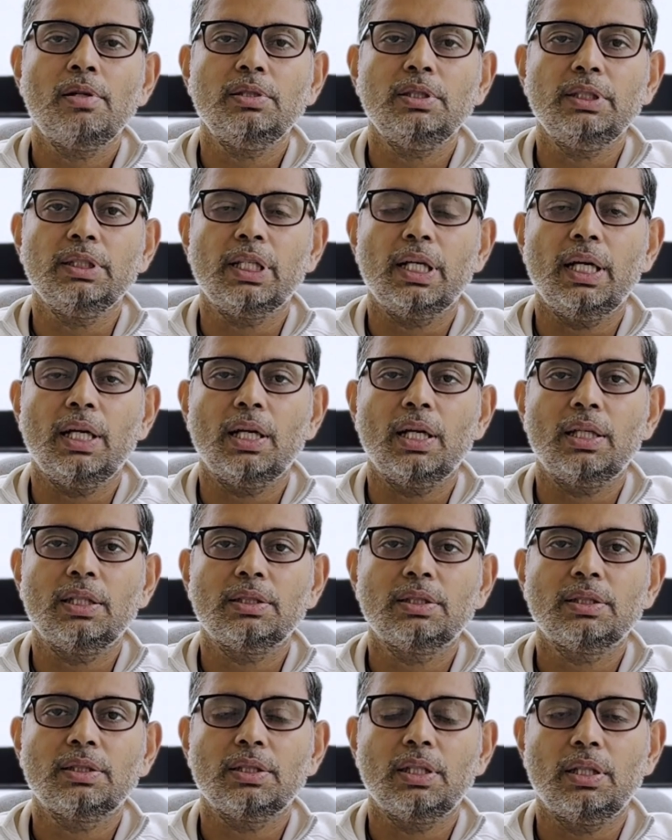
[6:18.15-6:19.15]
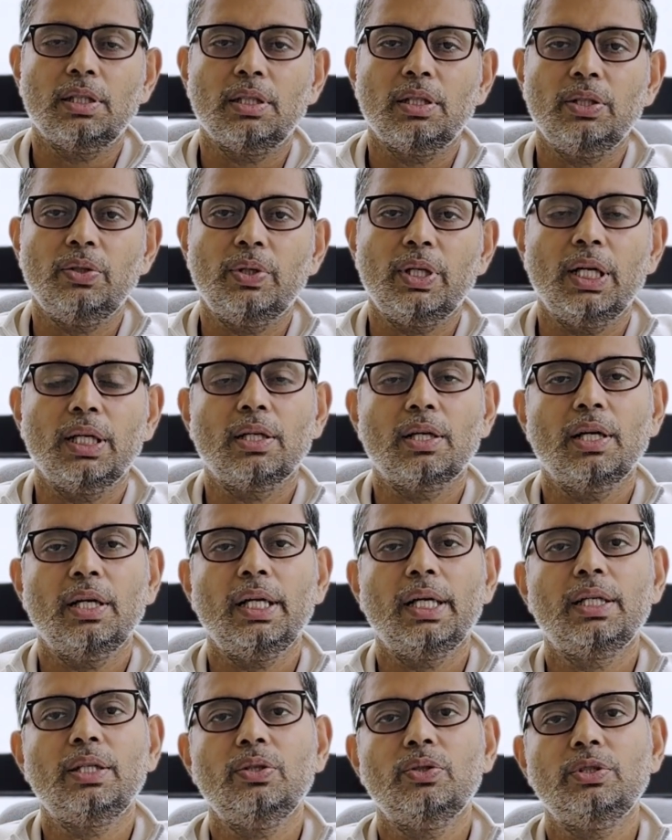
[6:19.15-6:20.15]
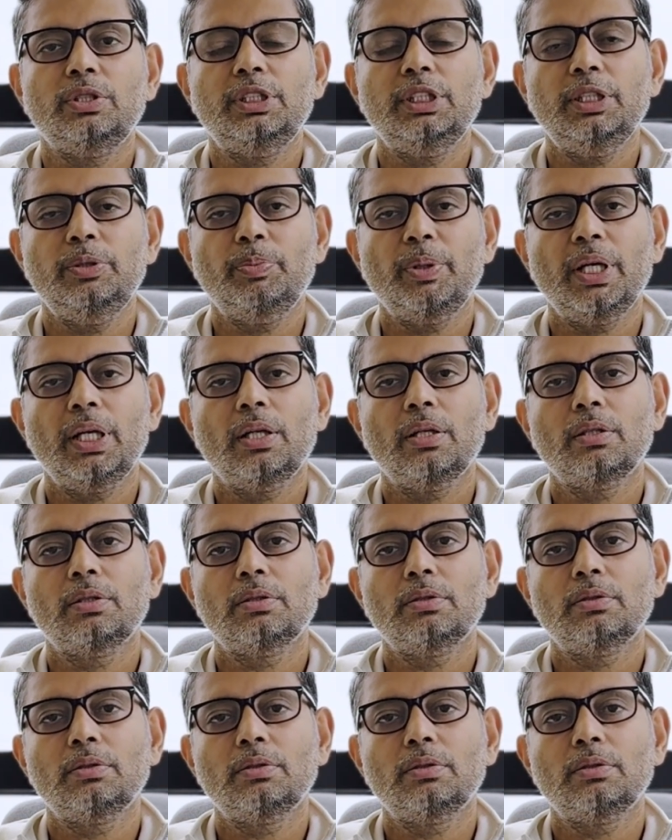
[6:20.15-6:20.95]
in Kylas. You can connect to a Gmail